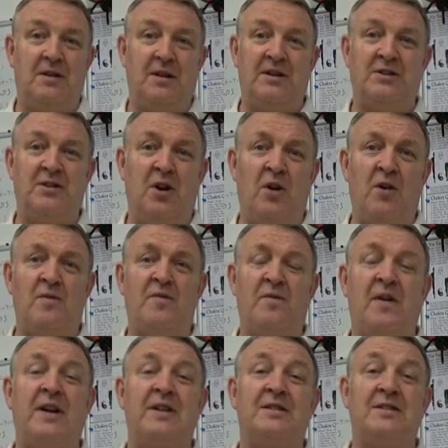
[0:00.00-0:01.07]
It's not
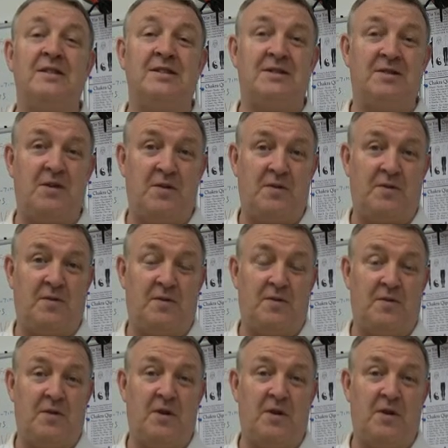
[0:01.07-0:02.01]
fancy stuff.